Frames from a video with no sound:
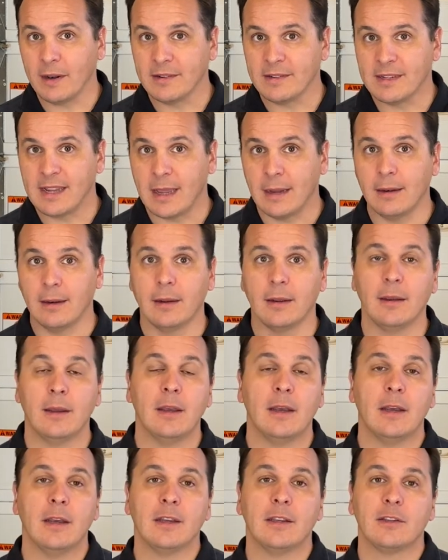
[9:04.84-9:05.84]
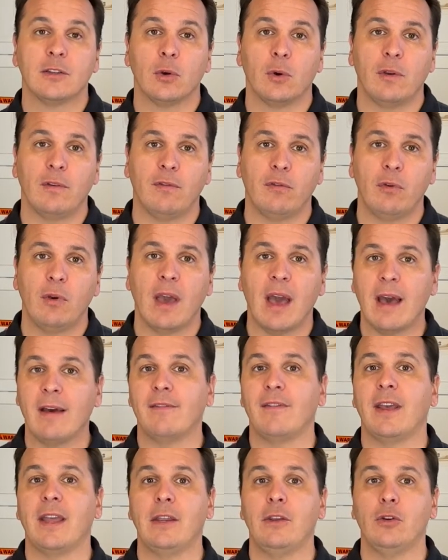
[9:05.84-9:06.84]
10. So if you
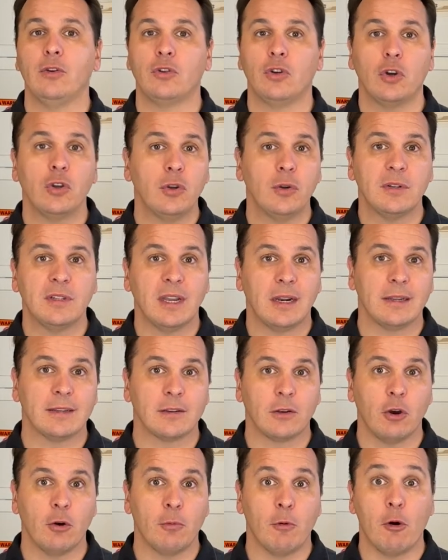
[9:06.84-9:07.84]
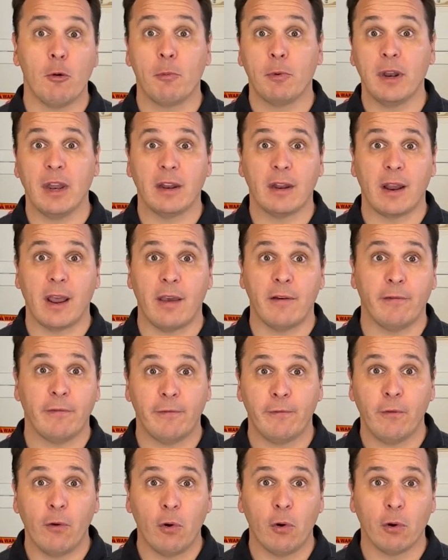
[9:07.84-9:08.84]
have a Newtonian telescope open at
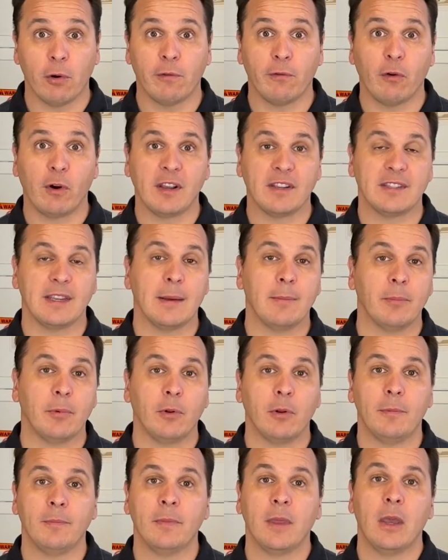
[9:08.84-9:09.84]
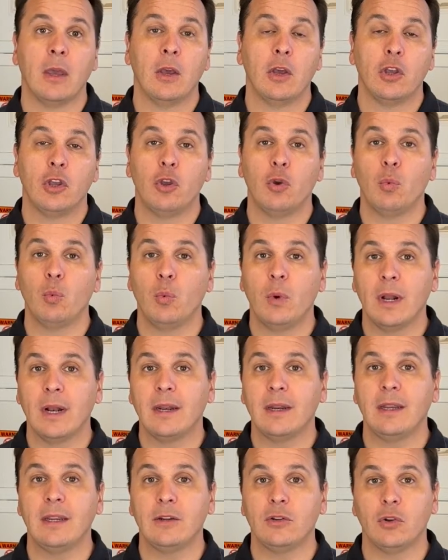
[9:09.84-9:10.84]
f4, for example, you will
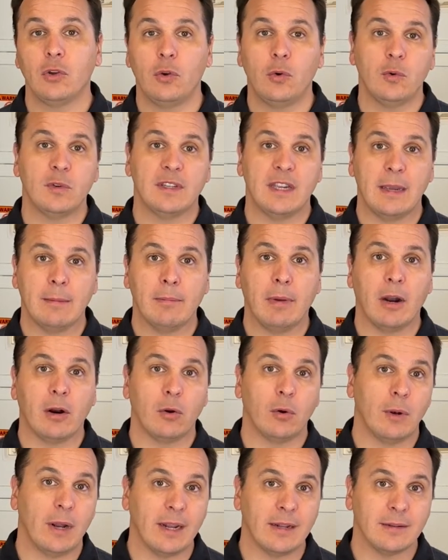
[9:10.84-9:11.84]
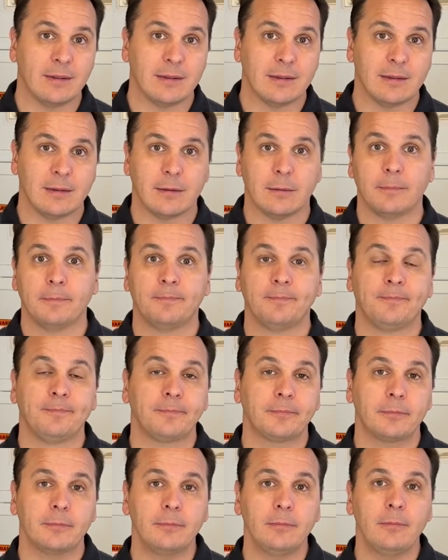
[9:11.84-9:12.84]
need to use a Barlow lens.
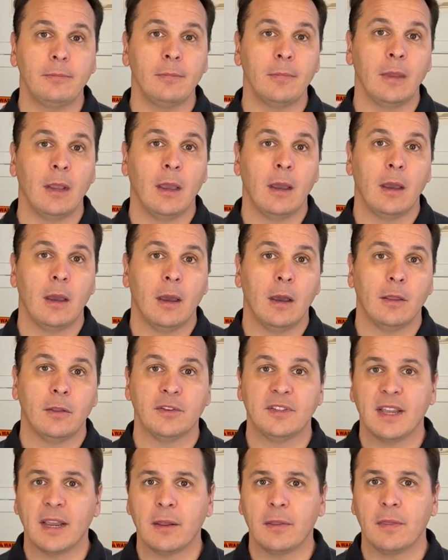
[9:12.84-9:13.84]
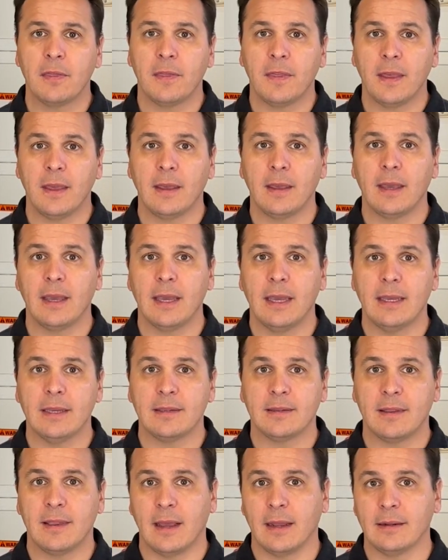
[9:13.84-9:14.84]
The second thing
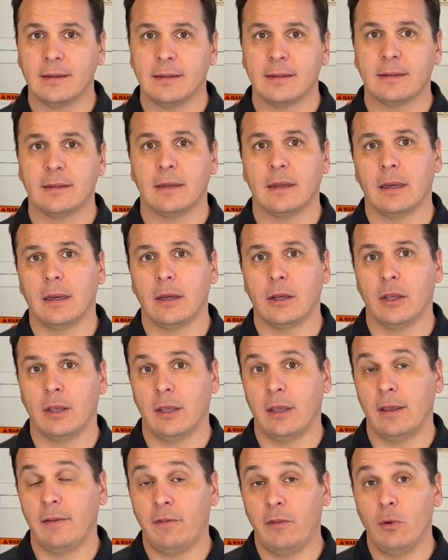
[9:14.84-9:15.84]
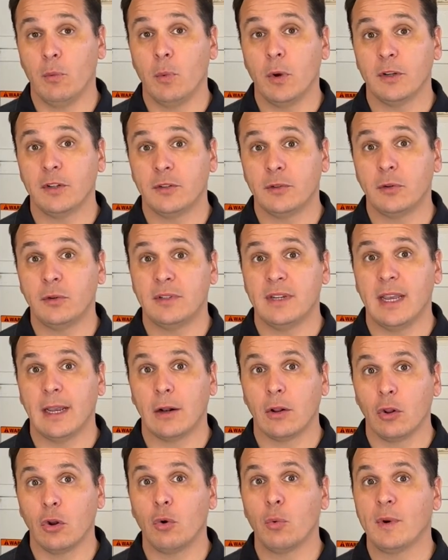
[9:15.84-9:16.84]
is that if you want to
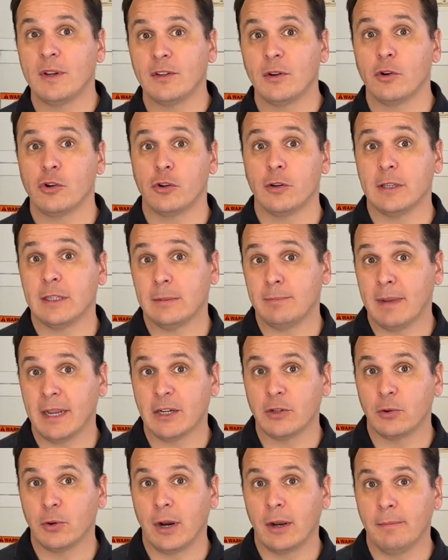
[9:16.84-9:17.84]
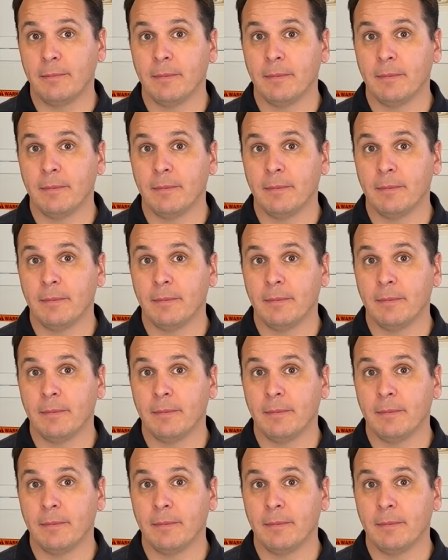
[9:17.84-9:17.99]
take low-resolution spectra,